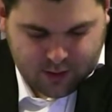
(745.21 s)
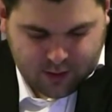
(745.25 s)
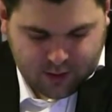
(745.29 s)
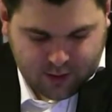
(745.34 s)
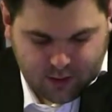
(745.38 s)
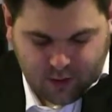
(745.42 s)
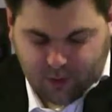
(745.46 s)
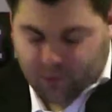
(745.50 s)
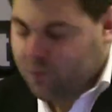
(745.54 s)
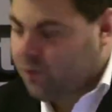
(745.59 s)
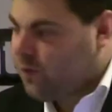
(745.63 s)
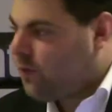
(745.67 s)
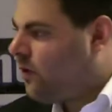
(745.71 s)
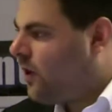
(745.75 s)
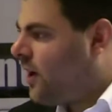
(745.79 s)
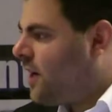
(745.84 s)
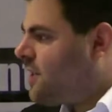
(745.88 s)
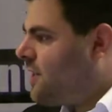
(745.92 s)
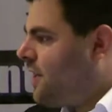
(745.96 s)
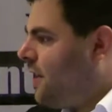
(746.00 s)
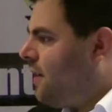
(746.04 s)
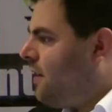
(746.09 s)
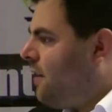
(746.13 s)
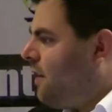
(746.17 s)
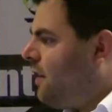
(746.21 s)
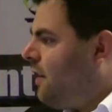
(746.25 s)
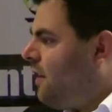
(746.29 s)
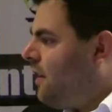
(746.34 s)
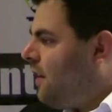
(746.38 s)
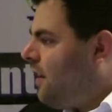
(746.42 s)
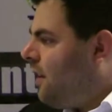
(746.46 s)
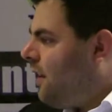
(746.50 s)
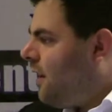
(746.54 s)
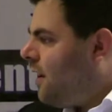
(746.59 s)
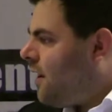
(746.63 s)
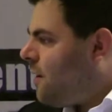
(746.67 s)
So, right here.
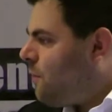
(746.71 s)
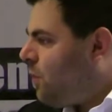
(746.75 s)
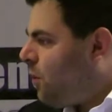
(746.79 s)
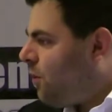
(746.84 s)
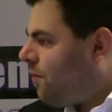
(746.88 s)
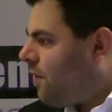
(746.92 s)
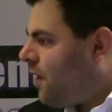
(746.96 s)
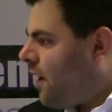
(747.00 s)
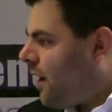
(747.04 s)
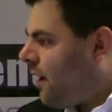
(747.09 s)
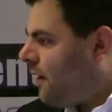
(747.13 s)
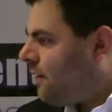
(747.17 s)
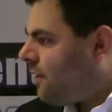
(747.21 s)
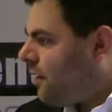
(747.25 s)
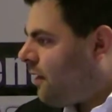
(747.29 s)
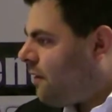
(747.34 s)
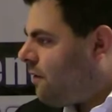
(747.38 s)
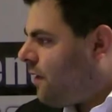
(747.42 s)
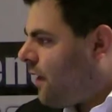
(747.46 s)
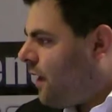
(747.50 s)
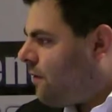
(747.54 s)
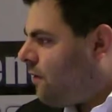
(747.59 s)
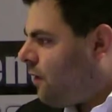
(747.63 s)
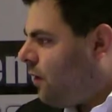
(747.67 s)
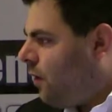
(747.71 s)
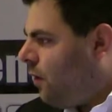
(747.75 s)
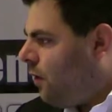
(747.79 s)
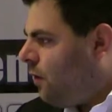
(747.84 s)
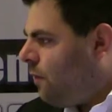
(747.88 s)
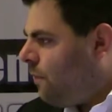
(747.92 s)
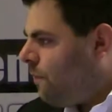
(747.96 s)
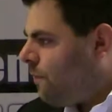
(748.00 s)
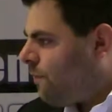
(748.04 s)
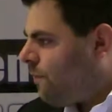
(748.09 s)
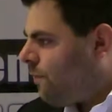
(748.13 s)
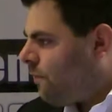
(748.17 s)
Uh, the both targets are the five L
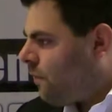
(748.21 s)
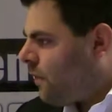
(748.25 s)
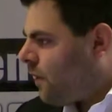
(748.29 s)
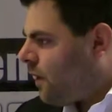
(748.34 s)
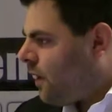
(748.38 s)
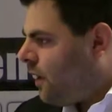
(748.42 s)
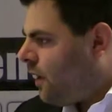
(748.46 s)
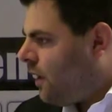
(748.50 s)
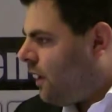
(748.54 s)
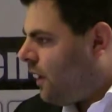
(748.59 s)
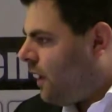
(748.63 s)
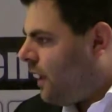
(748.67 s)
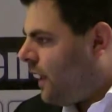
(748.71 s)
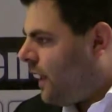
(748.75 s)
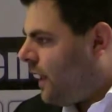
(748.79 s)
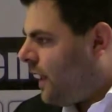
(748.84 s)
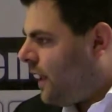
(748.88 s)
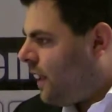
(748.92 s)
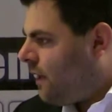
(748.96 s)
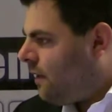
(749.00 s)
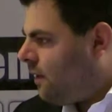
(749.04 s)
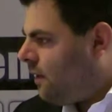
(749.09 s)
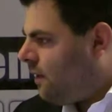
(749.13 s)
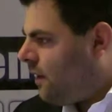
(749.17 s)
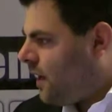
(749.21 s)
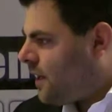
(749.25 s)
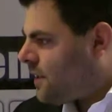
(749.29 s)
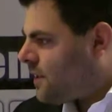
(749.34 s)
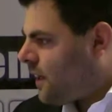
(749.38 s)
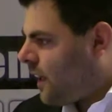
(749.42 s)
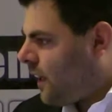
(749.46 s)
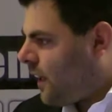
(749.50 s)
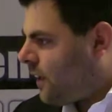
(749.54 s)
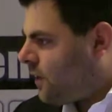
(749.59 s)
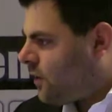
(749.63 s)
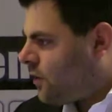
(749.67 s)
O and the S
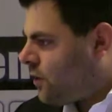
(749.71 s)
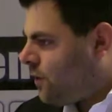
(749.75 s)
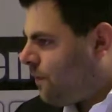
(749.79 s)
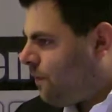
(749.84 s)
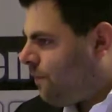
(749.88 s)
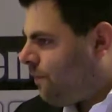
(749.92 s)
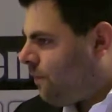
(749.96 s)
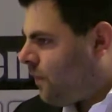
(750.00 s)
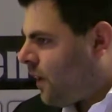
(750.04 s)
E H.